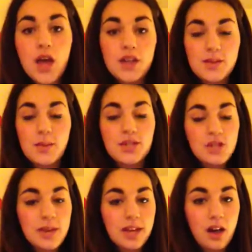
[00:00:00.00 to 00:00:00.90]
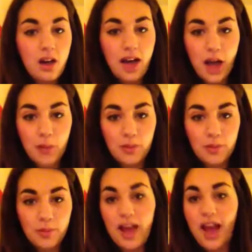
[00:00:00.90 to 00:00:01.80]
because when we do make our
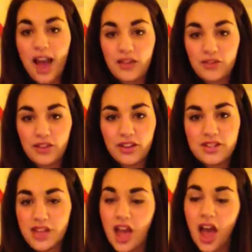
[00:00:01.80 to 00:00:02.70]
album advert,